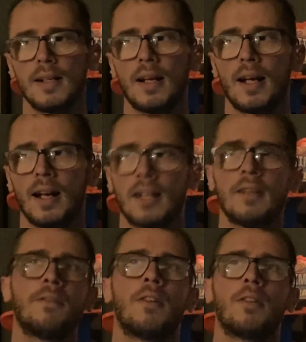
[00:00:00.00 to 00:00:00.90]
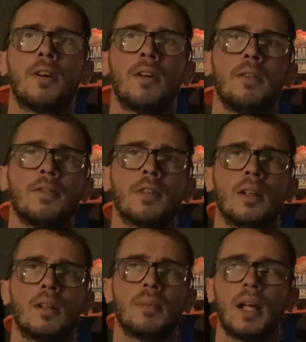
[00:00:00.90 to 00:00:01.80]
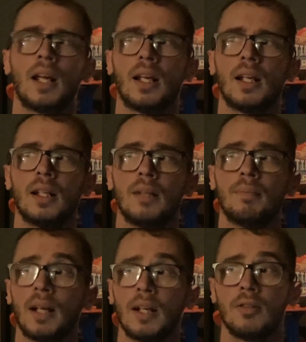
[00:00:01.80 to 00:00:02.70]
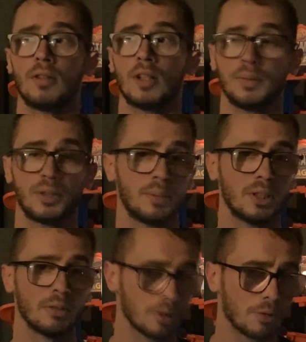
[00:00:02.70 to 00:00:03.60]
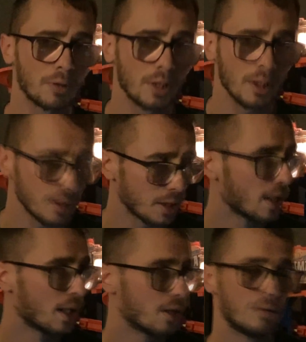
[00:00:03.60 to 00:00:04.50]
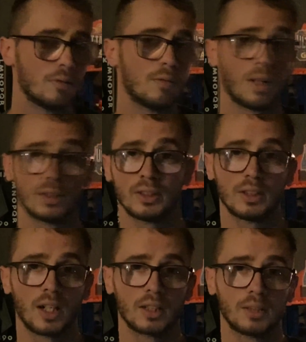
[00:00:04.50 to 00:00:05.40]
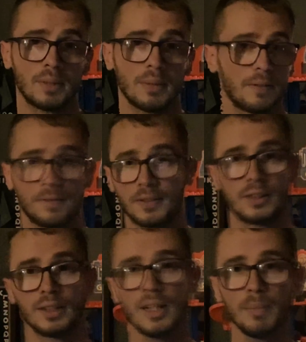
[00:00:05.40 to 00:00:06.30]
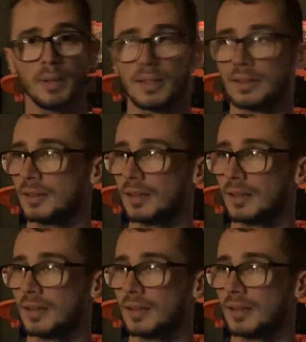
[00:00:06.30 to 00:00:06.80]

and I get a phone call from a man who claims to be a recruiter who wants to talk to me about fixing airplanes.